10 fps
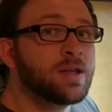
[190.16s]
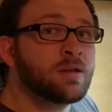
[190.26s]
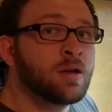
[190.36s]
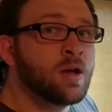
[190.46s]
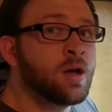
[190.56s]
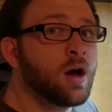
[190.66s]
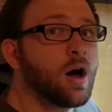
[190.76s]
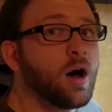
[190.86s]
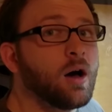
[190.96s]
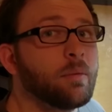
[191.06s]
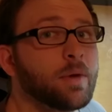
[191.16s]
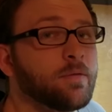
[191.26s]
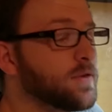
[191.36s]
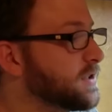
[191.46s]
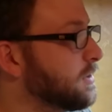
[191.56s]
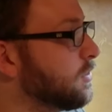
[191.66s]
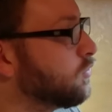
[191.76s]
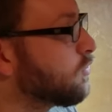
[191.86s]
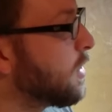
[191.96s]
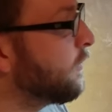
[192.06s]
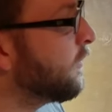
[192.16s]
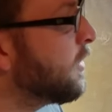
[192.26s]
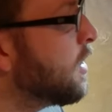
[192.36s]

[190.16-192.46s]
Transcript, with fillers: bit if it's a little rough,